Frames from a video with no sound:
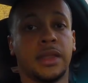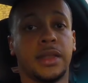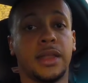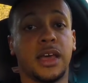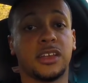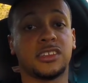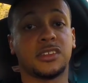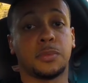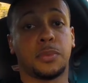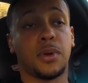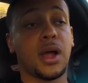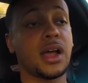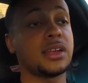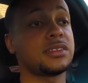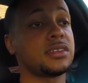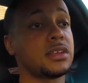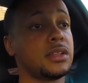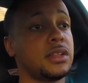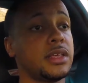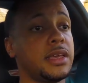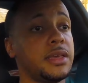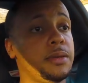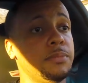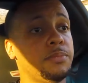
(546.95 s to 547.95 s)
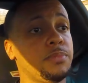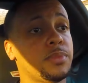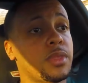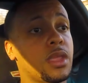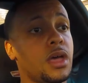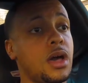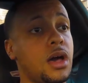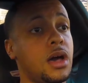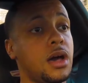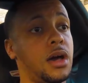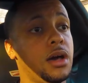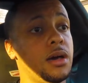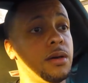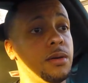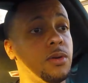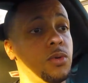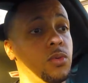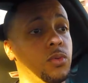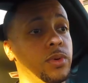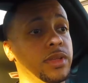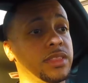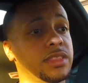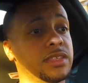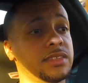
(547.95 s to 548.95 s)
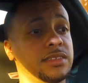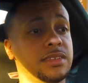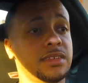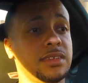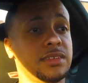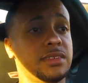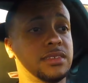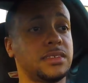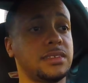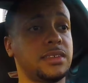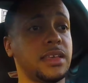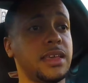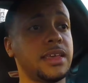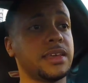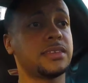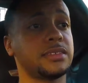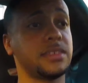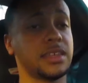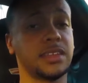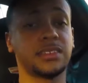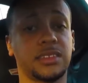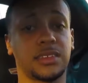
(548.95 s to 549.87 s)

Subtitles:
Now, surprisingly, with the C6,